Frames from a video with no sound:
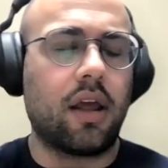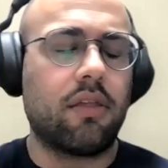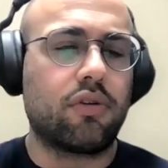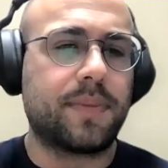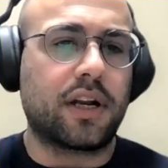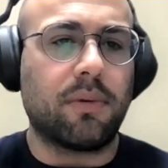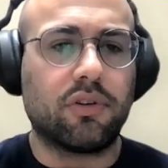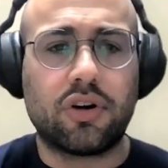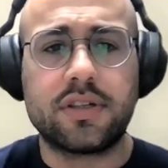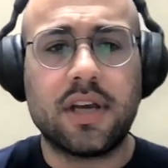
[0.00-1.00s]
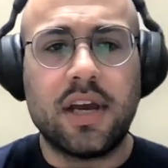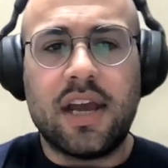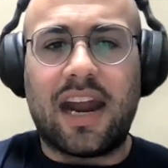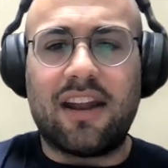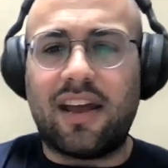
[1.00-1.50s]
in their respectable turns.
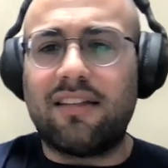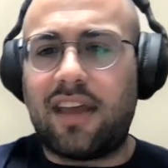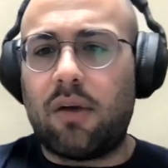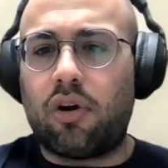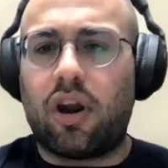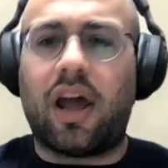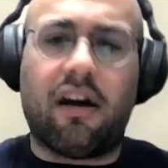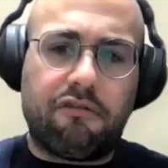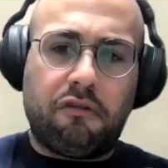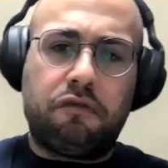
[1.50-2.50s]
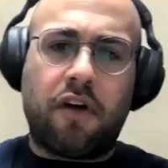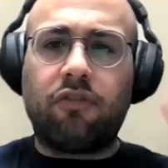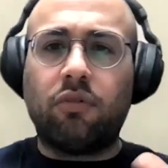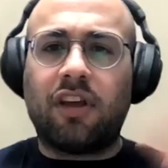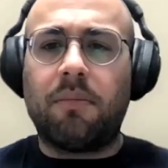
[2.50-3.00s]
And then at the end, we're going to have
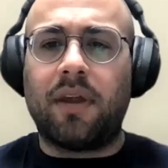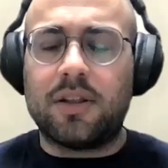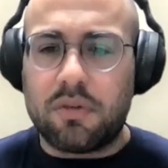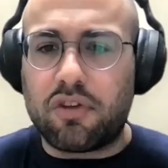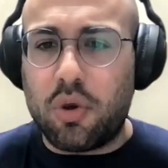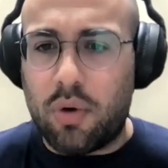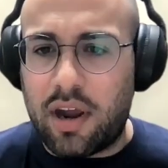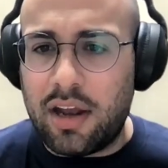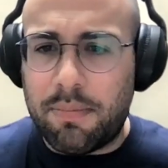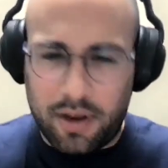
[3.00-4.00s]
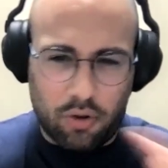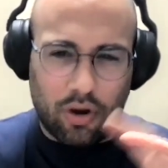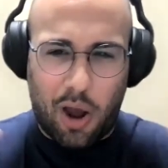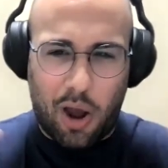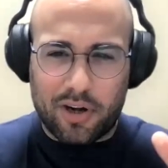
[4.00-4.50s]
5 to 10 minutes of Q&A, depending
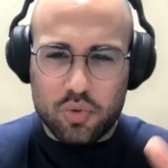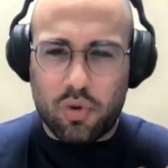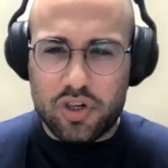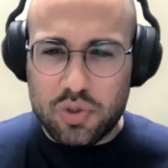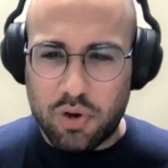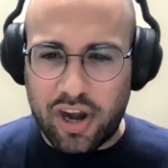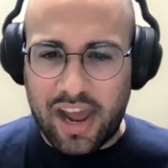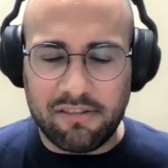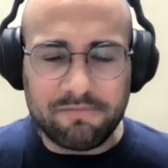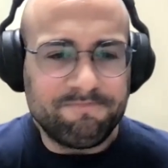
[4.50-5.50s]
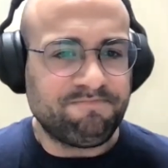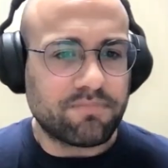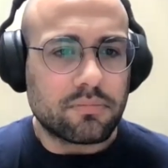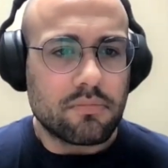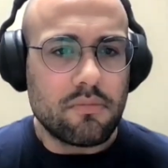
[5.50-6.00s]
on how much questions we're going to
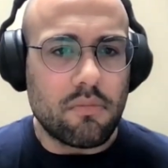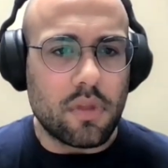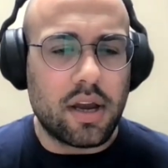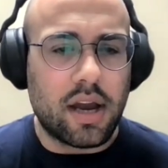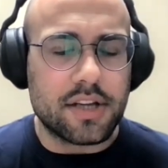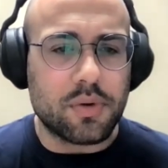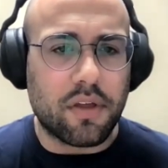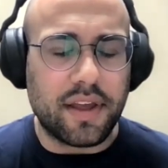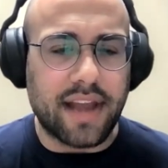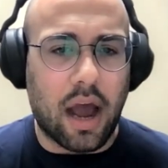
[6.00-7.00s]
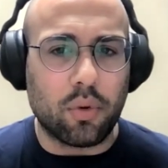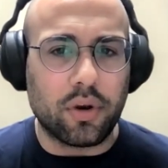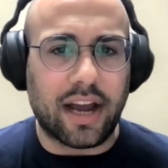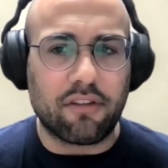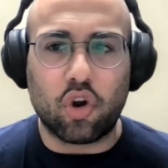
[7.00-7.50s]
have. So I think that
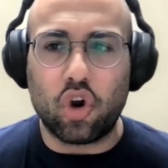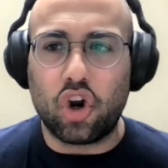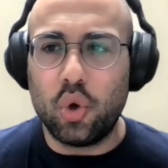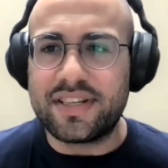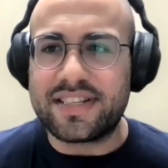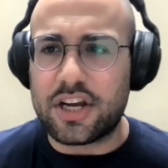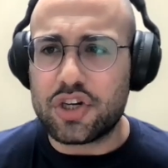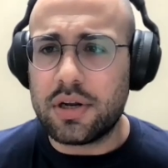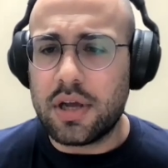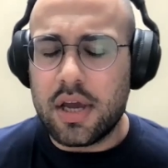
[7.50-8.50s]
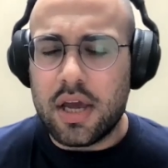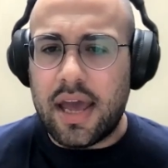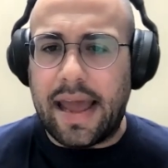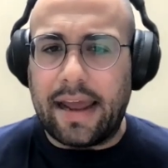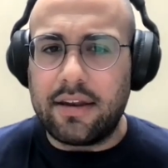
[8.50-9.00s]
would kind of conclude the session.
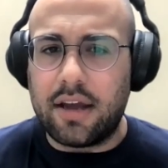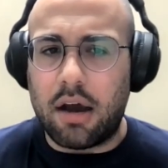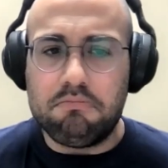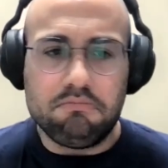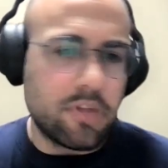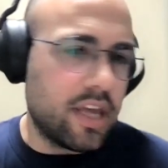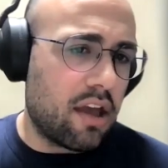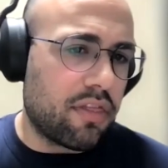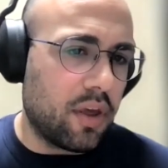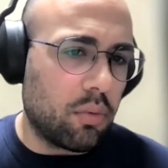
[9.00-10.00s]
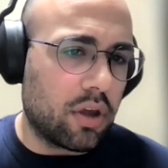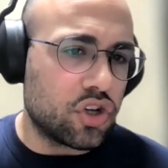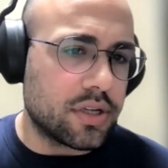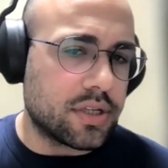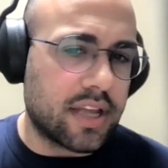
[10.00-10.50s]
And yeah, I think we can
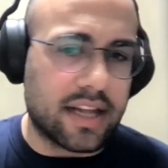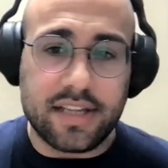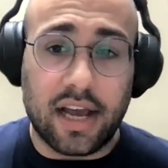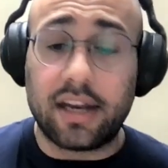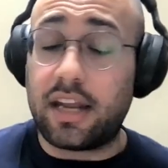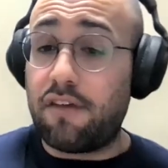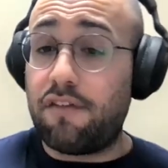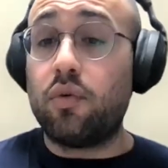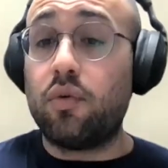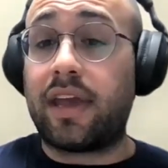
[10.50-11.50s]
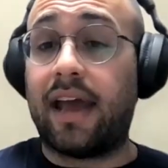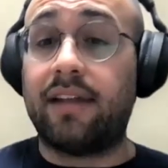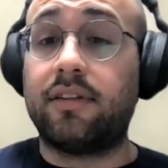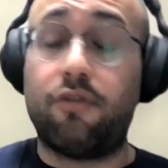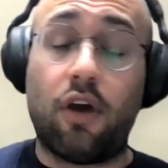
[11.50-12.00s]
just get started. If you
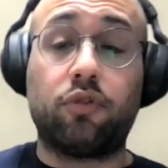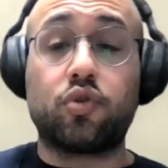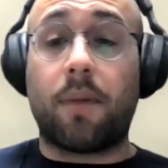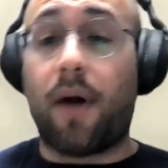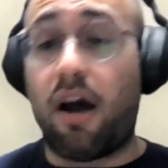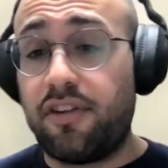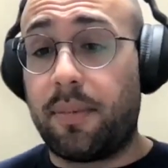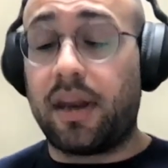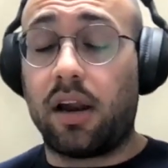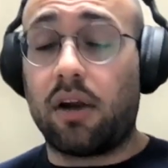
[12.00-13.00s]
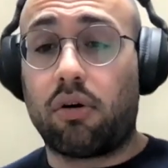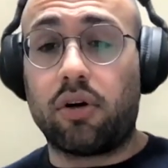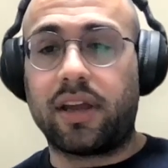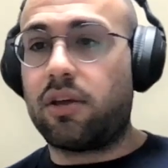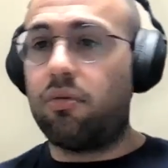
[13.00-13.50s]
have to drop off in the middle
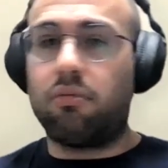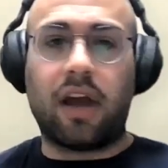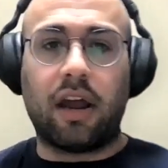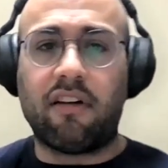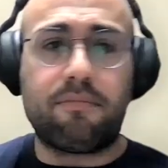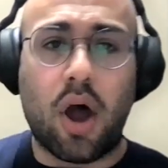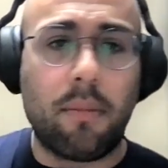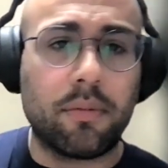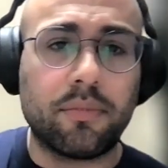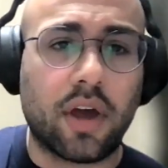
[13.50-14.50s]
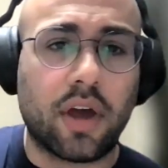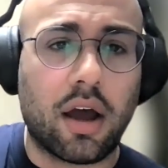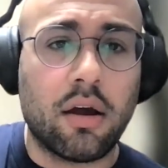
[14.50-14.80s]
or you kind of have problems